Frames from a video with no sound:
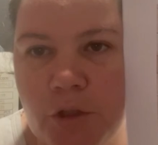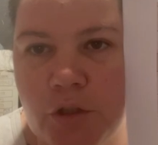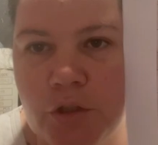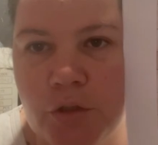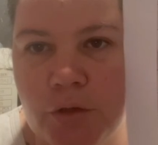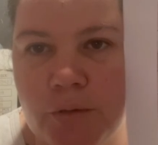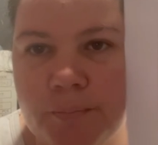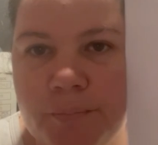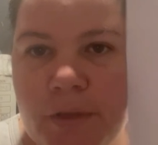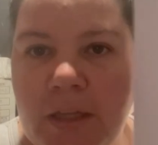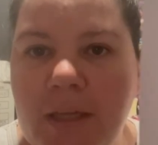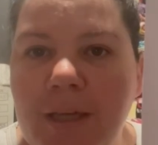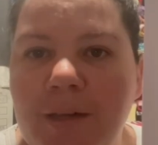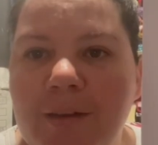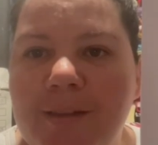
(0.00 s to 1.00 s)
sure,
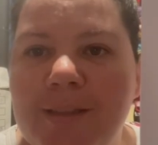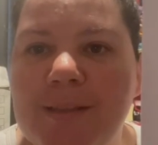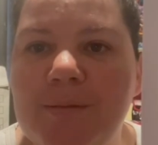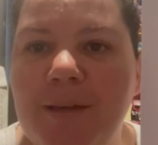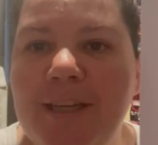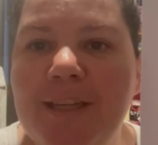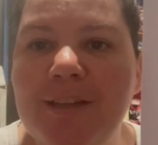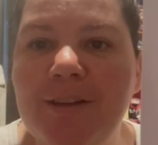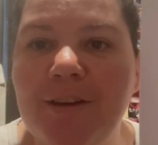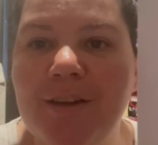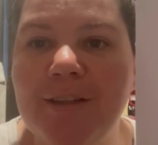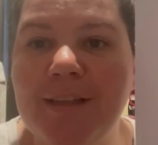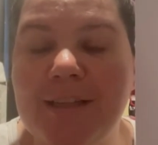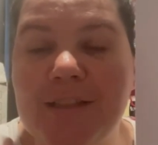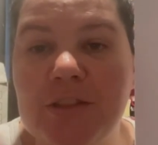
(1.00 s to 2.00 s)
because when you go
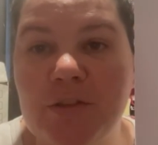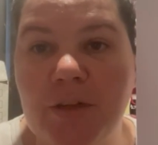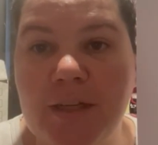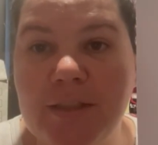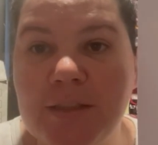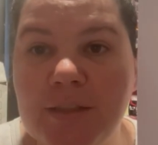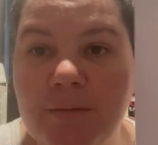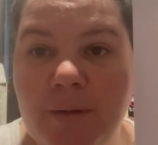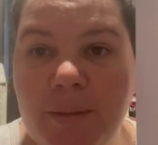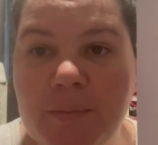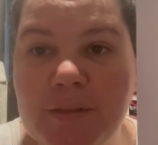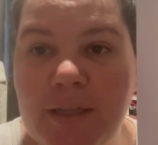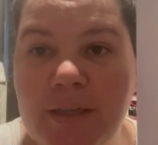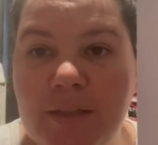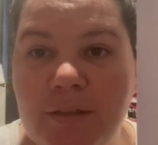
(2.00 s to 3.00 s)
like straight to the
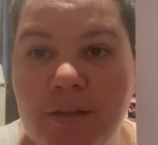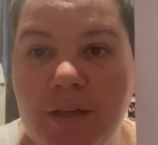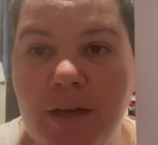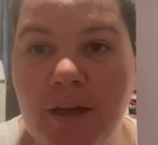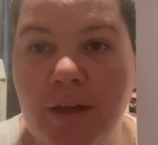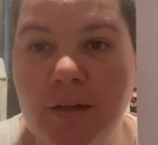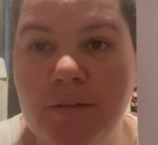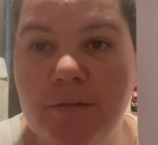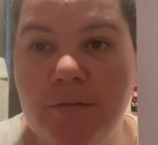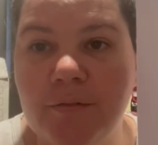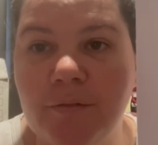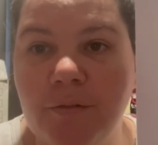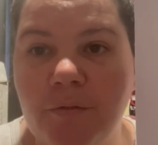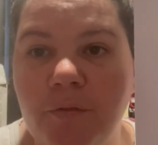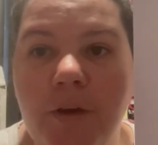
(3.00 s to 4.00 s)
website you can't
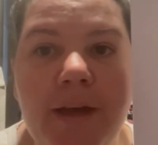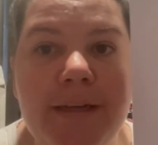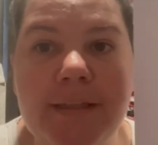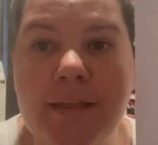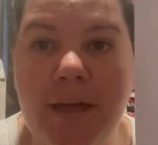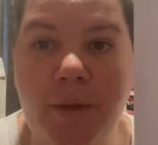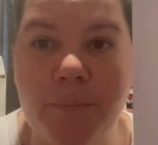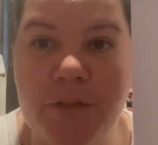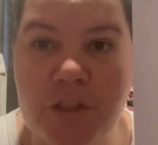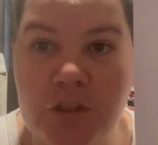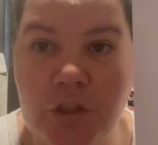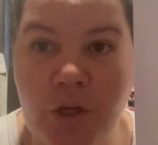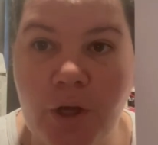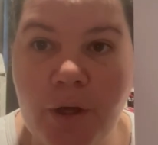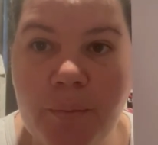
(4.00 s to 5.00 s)
find it up the
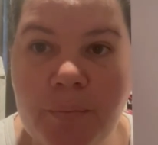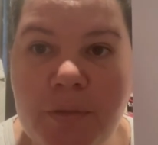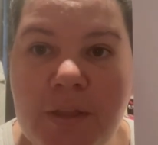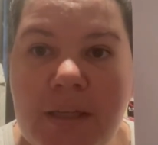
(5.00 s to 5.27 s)
top.